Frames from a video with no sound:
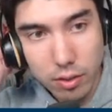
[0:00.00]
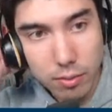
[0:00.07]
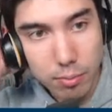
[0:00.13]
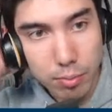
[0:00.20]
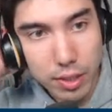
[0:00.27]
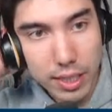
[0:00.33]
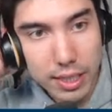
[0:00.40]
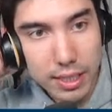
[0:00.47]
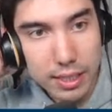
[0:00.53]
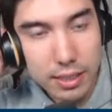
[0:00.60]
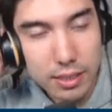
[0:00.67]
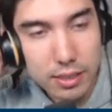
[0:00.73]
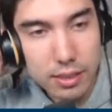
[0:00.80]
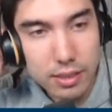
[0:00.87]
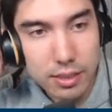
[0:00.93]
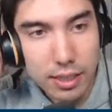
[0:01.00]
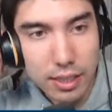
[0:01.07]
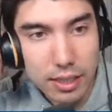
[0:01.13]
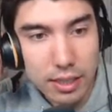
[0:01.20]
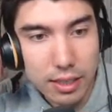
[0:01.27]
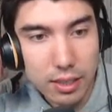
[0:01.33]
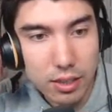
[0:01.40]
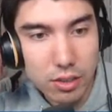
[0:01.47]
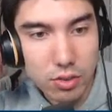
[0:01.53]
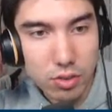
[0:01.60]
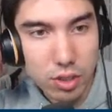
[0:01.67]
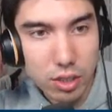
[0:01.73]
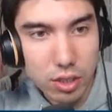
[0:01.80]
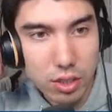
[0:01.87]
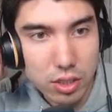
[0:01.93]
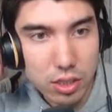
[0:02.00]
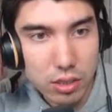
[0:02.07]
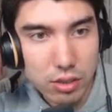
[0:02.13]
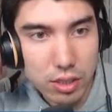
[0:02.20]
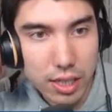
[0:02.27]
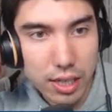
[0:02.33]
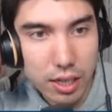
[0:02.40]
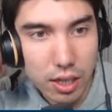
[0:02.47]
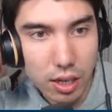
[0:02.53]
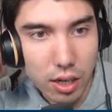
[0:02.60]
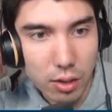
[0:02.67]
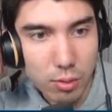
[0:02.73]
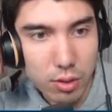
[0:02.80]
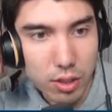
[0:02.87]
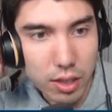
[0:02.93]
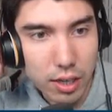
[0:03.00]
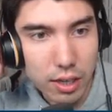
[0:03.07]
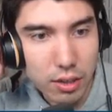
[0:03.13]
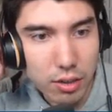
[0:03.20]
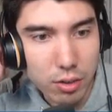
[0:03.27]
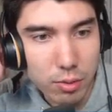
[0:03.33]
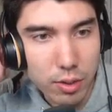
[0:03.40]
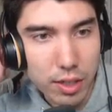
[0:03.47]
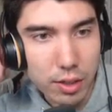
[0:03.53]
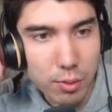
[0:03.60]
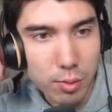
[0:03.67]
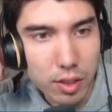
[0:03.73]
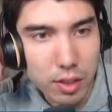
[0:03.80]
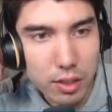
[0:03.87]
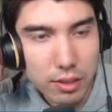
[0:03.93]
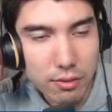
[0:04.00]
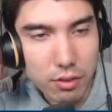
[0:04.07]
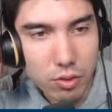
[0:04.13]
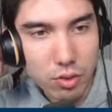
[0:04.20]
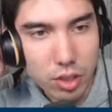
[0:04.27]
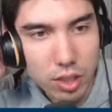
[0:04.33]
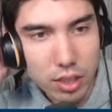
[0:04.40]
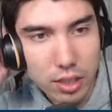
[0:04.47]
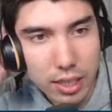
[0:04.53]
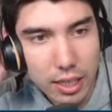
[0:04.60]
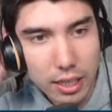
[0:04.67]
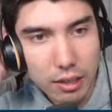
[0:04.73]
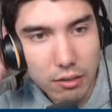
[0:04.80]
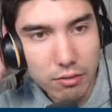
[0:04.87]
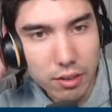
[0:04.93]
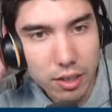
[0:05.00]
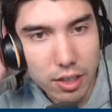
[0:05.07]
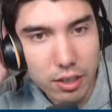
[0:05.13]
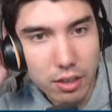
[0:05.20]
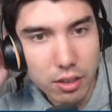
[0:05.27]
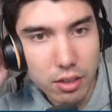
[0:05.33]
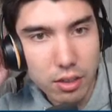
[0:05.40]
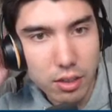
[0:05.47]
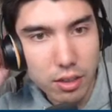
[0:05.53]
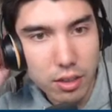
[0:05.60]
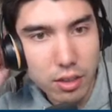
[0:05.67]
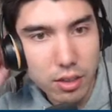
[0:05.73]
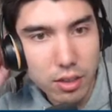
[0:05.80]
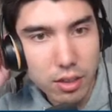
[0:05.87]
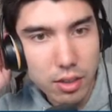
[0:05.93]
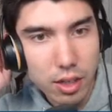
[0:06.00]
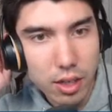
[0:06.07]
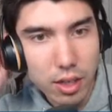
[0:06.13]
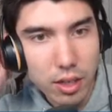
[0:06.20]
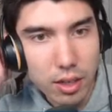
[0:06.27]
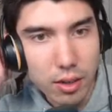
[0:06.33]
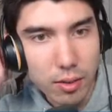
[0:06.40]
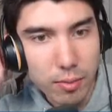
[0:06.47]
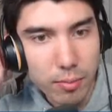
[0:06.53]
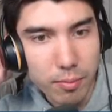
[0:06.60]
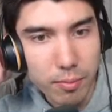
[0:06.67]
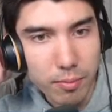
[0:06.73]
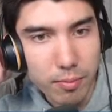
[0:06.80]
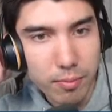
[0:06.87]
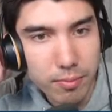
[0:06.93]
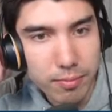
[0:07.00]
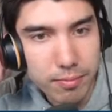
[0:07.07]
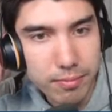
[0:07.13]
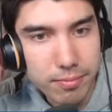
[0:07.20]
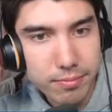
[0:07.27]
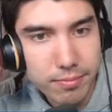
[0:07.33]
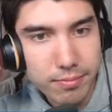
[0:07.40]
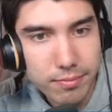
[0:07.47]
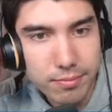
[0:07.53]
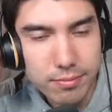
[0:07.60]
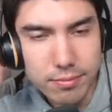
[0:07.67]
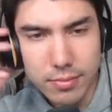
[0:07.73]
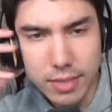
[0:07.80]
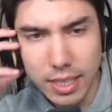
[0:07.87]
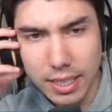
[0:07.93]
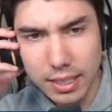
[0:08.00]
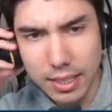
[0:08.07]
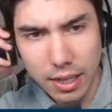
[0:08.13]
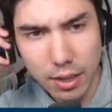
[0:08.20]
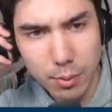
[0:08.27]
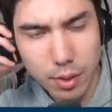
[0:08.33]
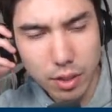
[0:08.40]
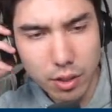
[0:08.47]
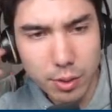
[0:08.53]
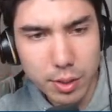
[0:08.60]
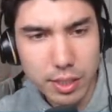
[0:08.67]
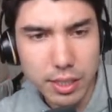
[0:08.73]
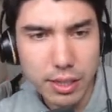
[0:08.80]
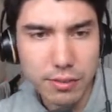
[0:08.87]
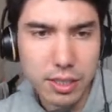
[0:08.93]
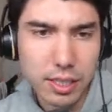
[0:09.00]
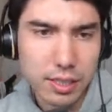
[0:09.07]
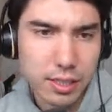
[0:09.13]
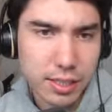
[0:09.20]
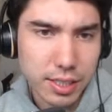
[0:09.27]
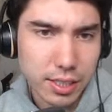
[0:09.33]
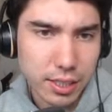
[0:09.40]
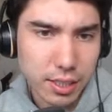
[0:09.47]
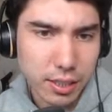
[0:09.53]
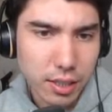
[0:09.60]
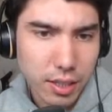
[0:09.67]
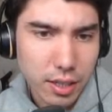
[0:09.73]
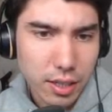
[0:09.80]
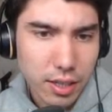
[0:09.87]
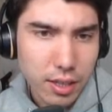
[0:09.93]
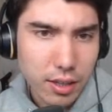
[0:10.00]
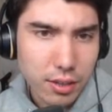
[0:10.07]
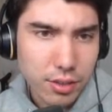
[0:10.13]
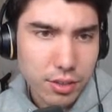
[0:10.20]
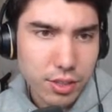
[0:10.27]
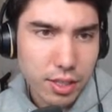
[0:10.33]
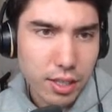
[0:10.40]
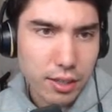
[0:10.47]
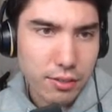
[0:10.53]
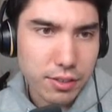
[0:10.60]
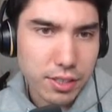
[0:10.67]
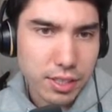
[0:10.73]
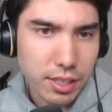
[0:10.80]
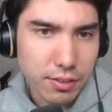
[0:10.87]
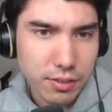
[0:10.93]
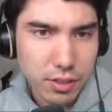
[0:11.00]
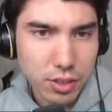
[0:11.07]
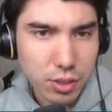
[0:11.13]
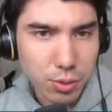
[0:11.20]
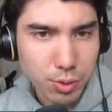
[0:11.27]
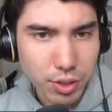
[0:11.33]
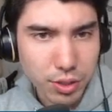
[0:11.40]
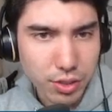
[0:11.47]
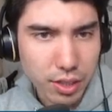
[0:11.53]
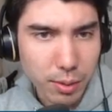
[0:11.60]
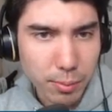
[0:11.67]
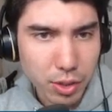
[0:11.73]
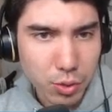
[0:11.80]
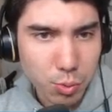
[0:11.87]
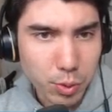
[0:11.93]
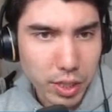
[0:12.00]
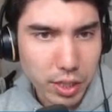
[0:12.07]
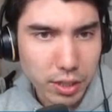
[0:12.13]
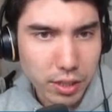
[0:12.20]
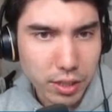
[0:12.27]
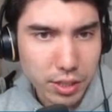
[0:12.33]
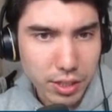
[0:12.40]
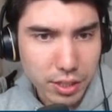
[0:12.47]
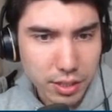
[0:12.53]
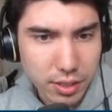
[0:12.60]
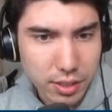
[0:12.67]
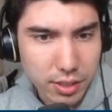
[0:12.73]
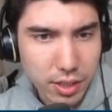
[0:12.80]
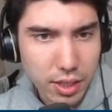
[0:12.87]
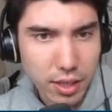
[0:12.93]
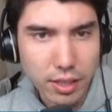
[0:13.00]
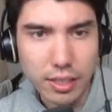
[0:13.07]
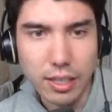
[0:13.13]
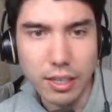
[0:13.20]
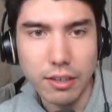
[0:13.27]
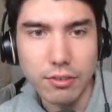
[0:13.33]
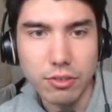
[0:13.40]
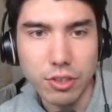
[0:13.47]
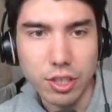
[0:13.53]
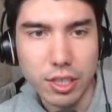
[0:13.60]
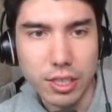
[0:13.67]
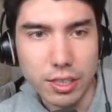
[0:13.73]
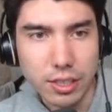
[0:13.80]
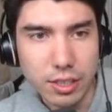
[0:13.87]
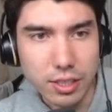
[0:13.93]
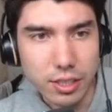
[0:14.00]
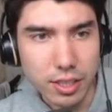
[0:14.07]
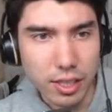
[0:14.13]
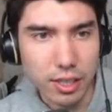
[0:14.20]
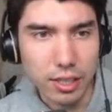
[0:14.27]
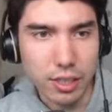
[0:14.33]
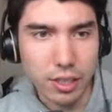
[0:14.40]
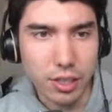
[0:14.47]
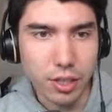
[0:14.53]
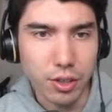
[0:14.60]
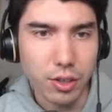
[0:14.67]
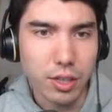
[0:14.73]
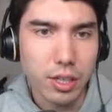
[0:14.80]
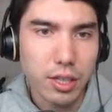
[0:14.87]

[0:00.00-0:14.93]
Black has, I think the rooks are still kind of awkward. I don't know why you want to leave the rook on the A file. And yeah, we always have to consider this F7 square is now much weaker since the F rook has decided to go.